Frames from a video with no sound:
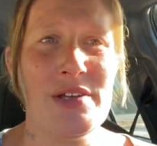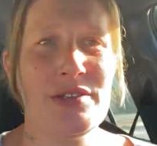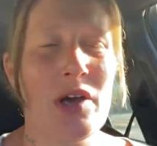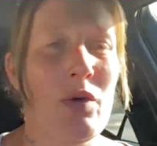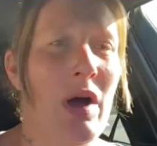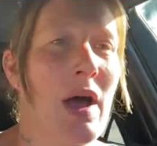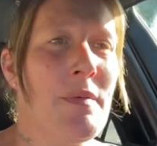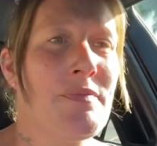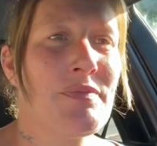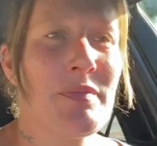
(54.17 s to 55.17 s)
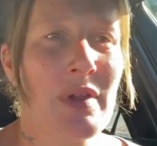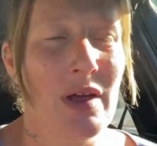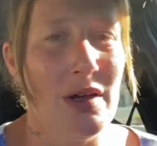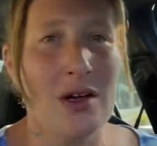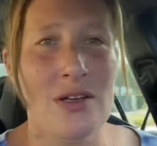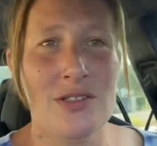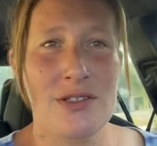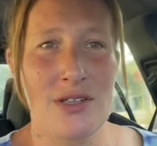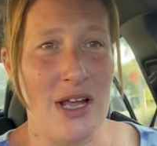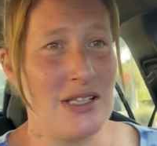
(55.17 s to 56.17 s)
So
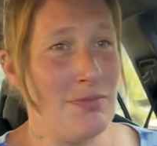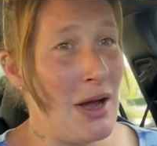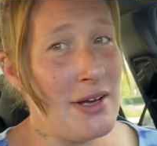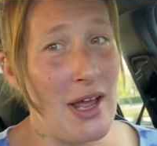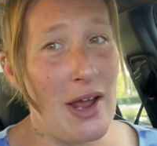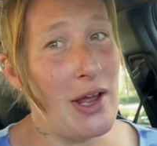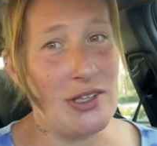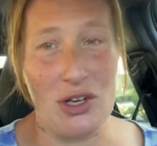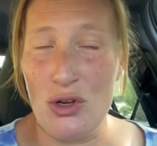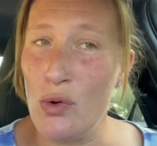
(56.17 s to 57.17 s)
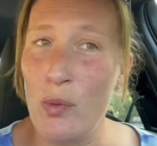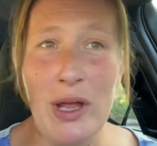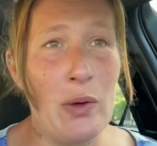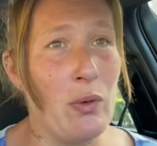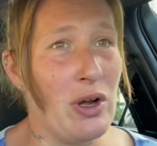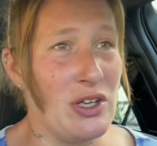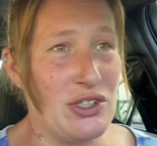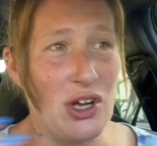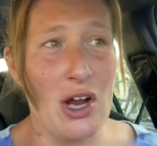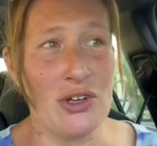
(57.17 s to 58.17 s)
it's Monday, it's a new week. We're gonna
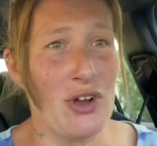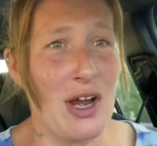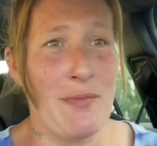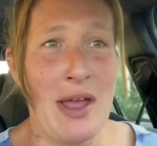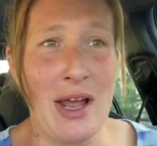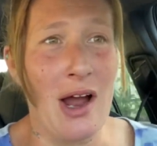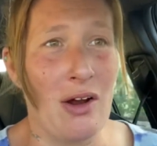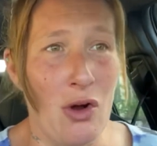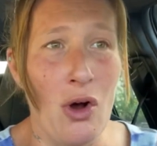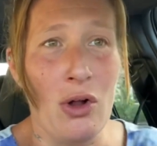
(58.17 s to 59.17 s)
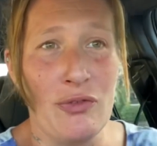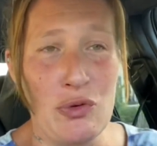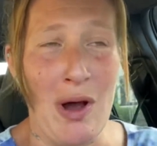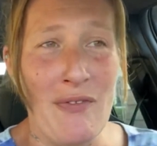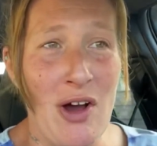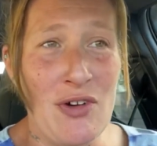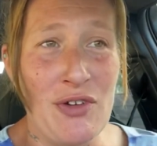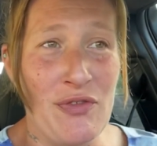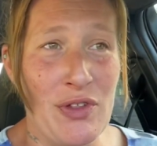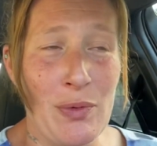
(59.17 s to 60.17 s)
start trying to make our goal of
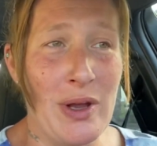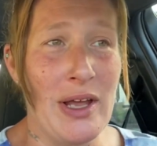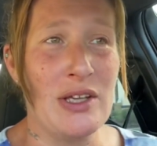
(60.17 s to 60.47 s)
$1,200 for the week.